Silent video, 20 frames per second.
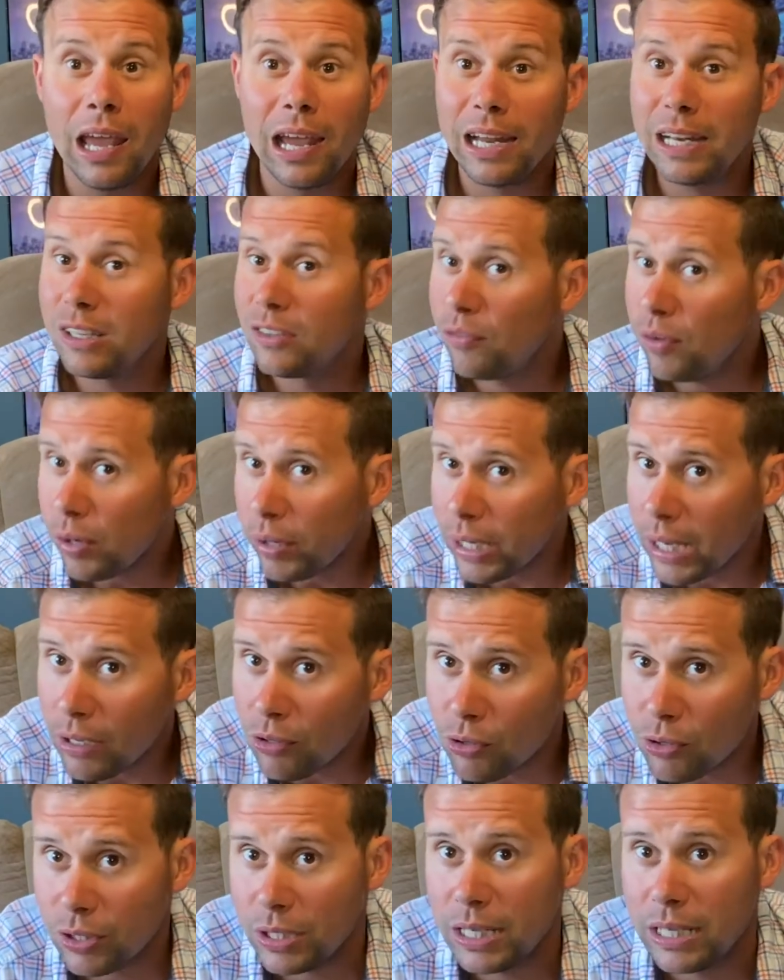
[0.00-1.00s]
It is very
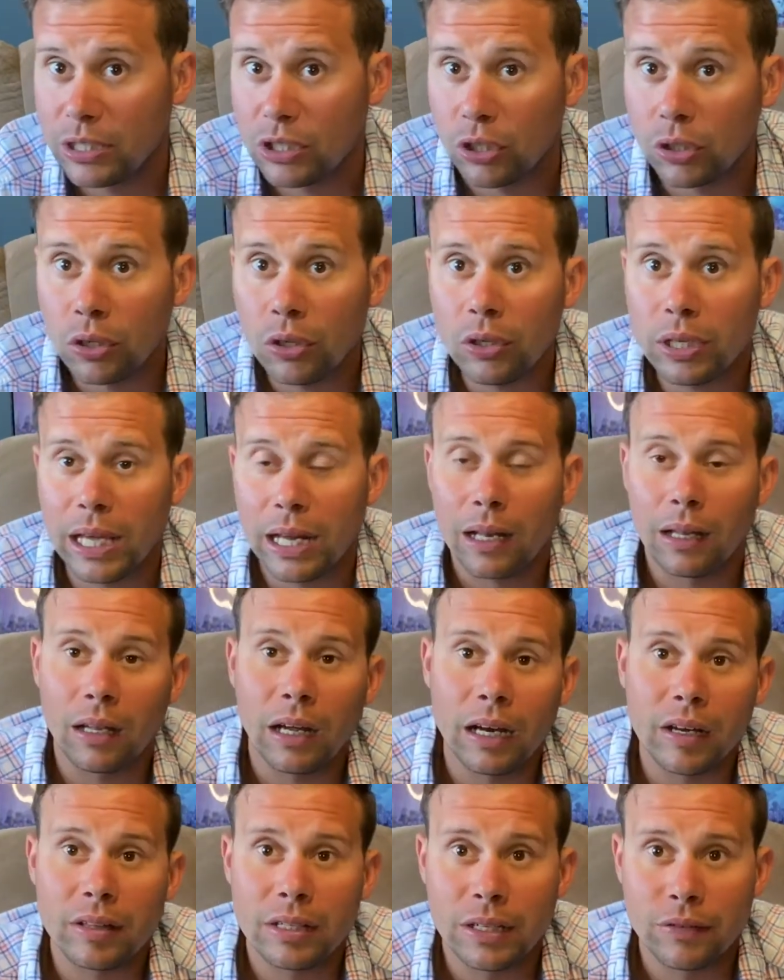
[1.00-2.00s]
interesting to look at a
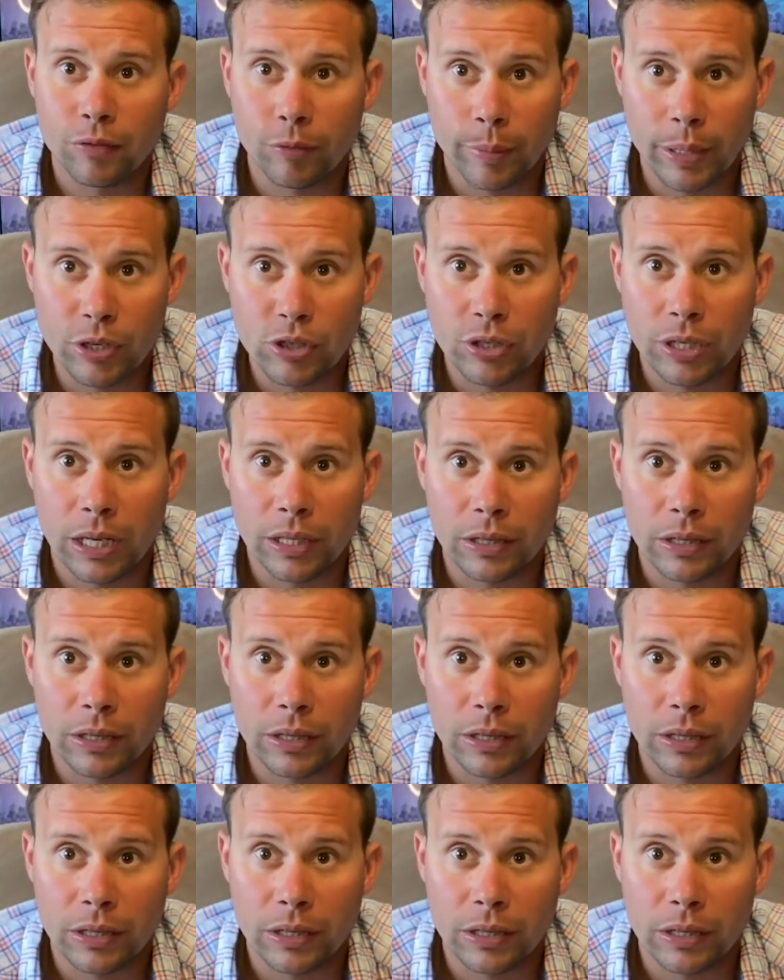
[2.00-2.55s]
lot of the information